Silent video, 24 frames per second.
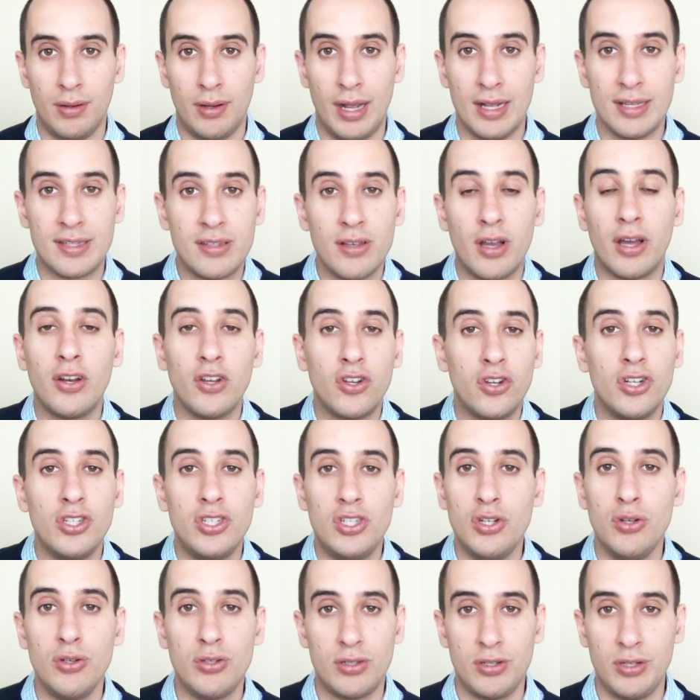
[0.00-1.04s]
It's not a
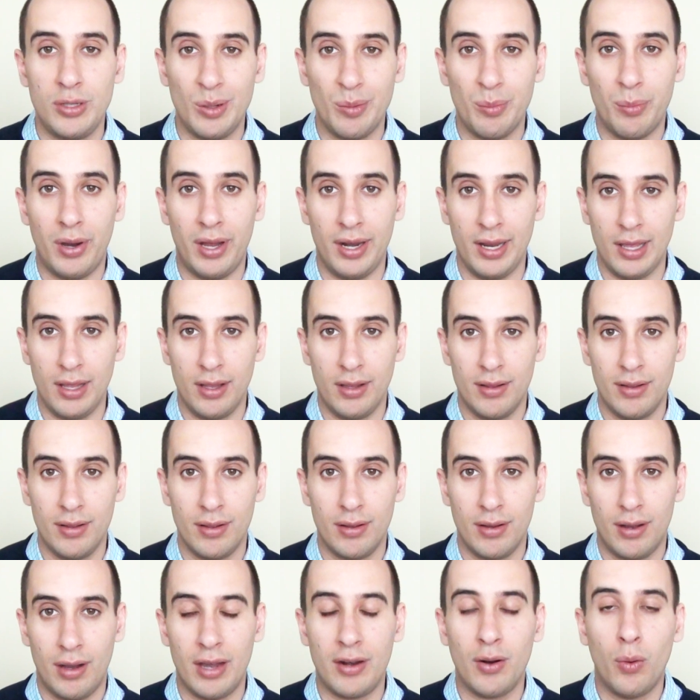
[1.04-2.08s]
good use of your money.
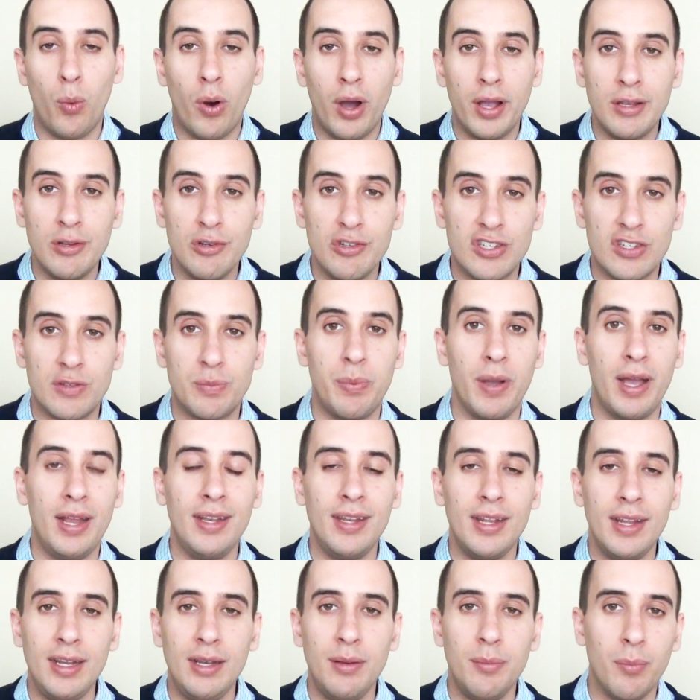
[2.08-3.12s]
I don't want you
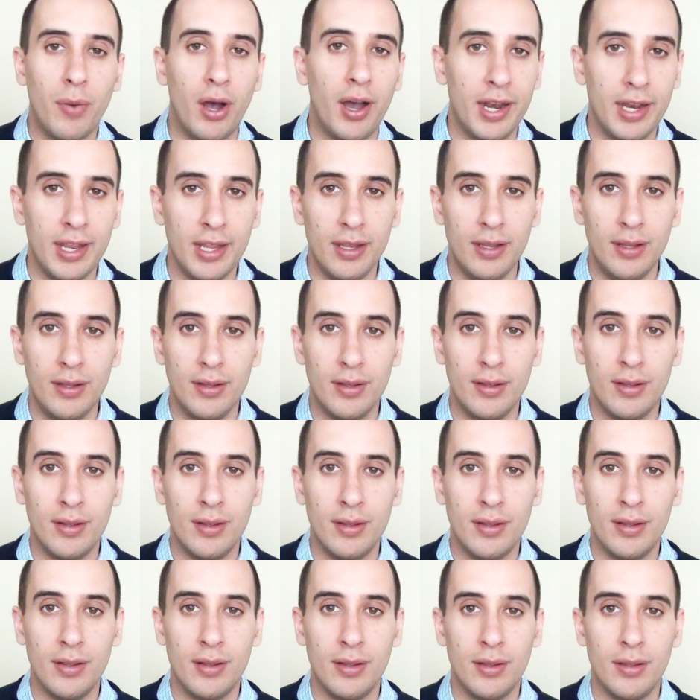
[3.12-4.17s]
spending money
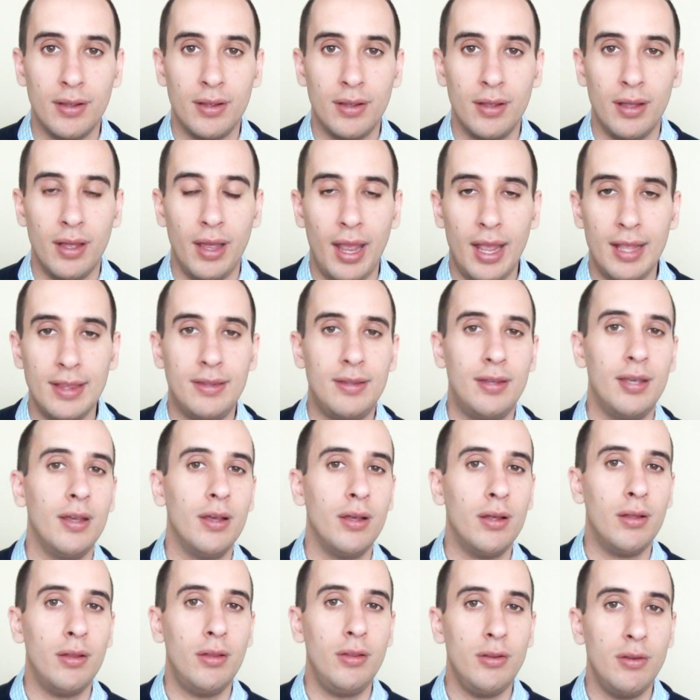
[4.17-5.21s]

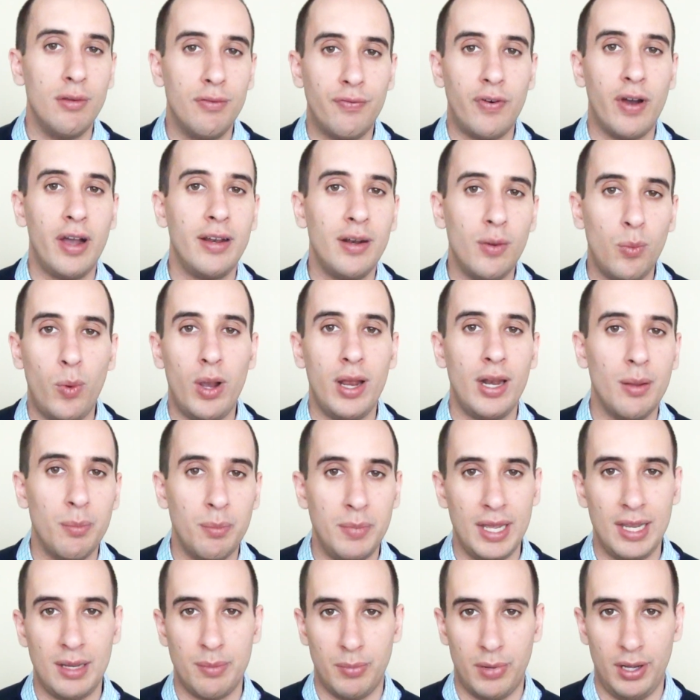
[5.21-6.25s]
until you find a way to
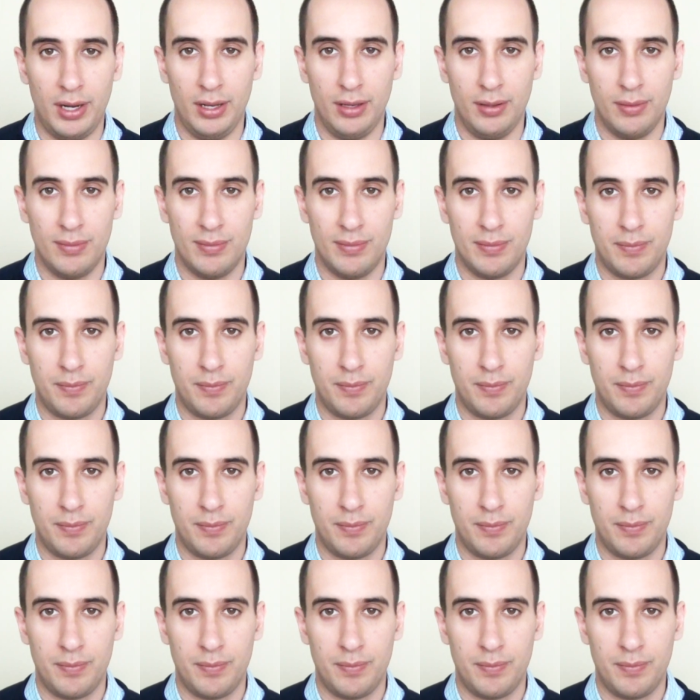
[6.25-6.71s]
make money.